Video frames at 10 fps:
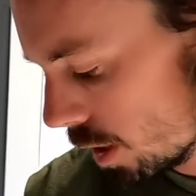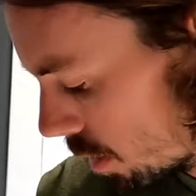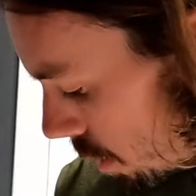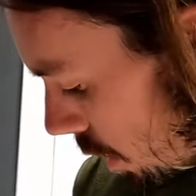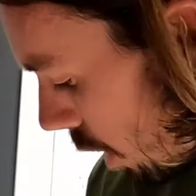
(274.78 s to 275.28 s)
right,
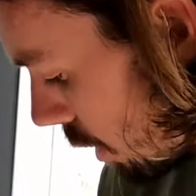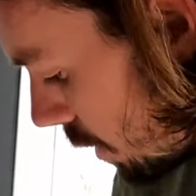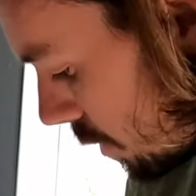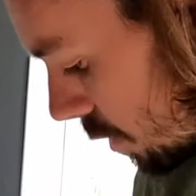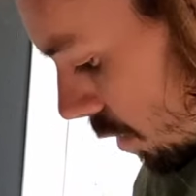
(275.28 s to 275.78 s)
now that
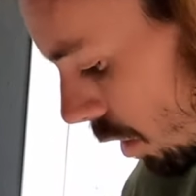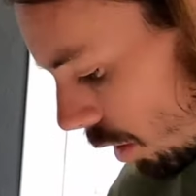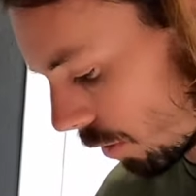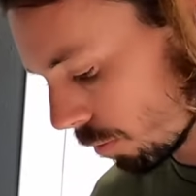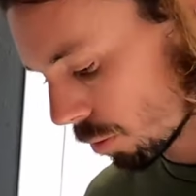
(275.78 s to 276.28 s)
this is
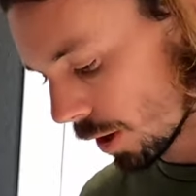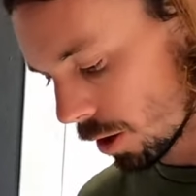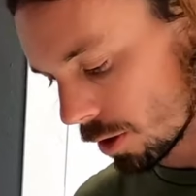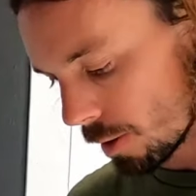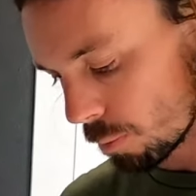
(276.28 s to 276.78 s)
all
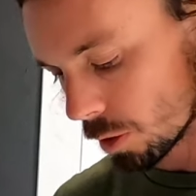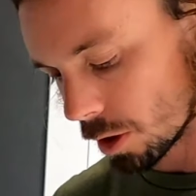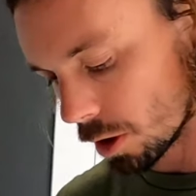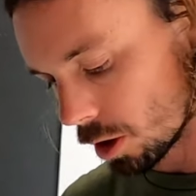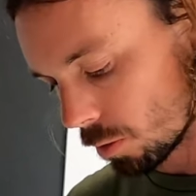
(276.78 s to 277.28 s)
browned up, we're
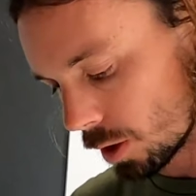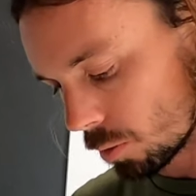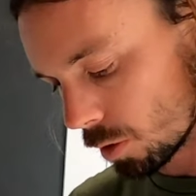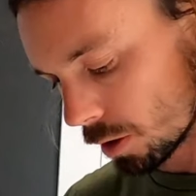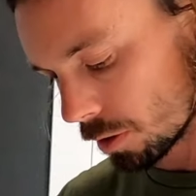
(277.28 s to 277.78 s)
gonna go
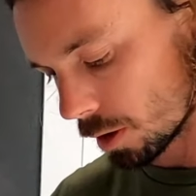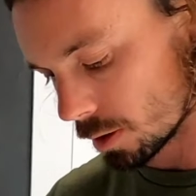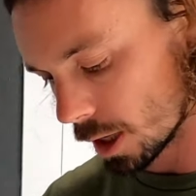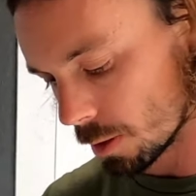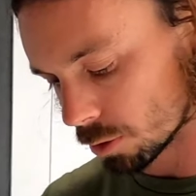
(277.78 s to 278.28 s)
in with a
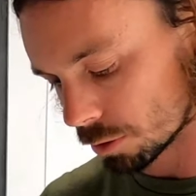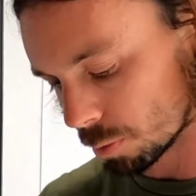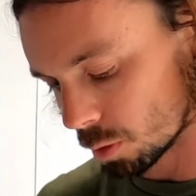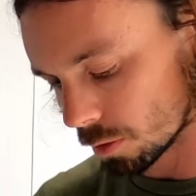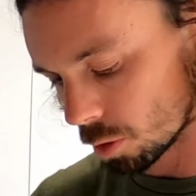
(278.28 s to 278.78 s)

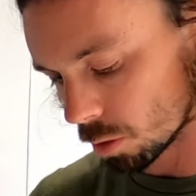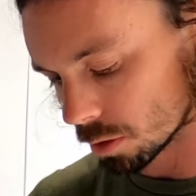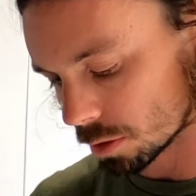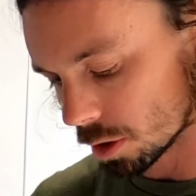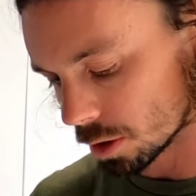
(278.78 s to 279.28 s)
tablespoon of
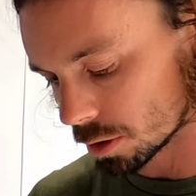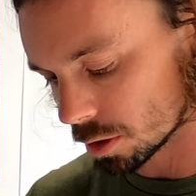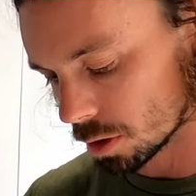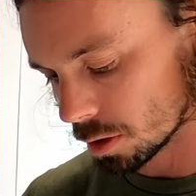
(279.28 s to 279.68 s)
cornstarch.